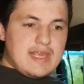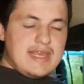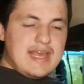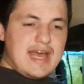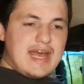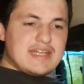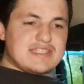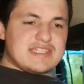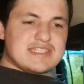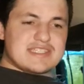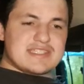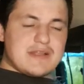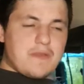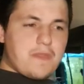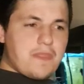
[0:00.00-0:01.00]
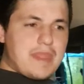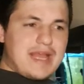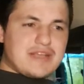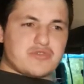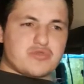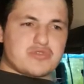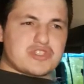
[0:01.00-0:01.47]
yeah,
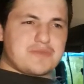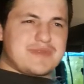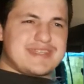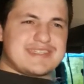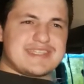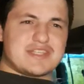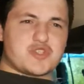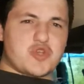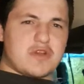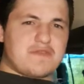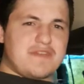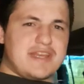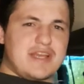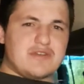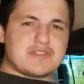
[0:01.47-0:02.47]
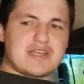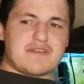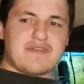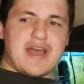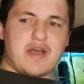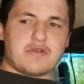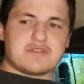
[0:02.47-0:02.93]
I saw so many TikTok videos
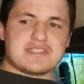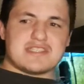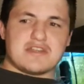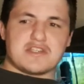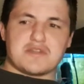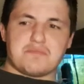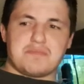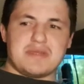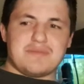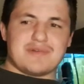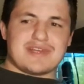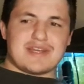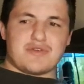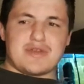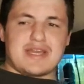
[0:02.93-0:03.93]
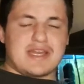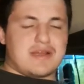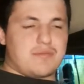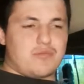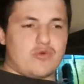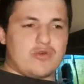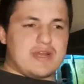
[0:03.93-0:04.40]
of how certain people get ready in the
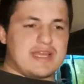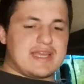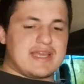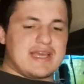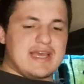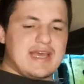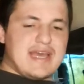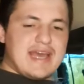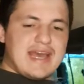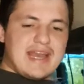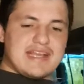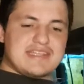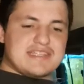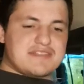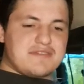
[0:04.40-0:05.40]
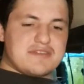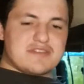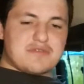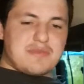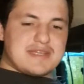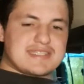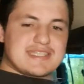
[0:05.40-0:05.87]
morning, and I just think
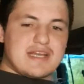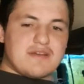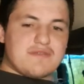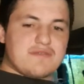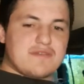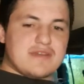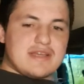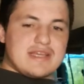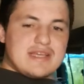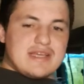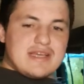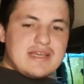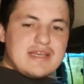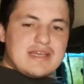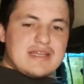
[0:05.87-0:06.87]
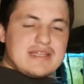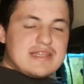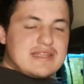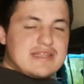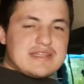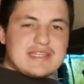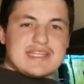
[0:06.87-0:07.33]
to myself,
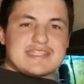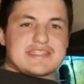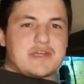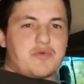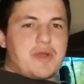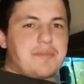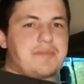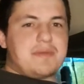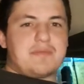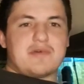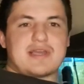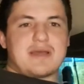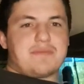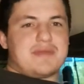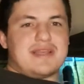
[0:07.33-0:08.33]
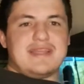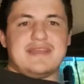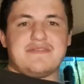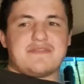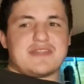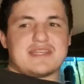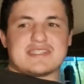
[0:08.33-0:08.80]
there's no way people can
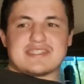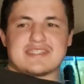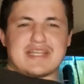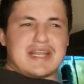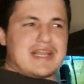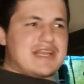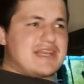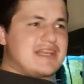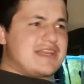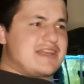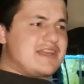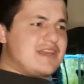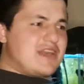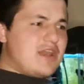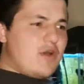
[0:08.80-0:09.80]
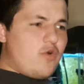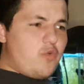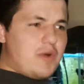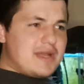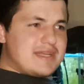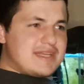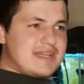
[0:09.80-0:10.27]
believe this. No
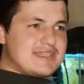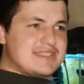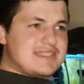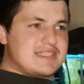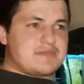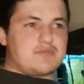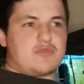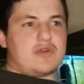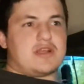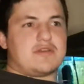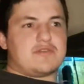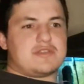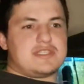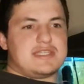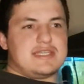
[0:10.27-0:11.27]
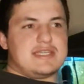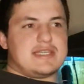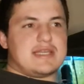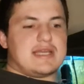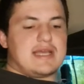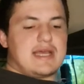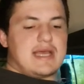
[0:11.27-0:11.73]
one does this morning routine.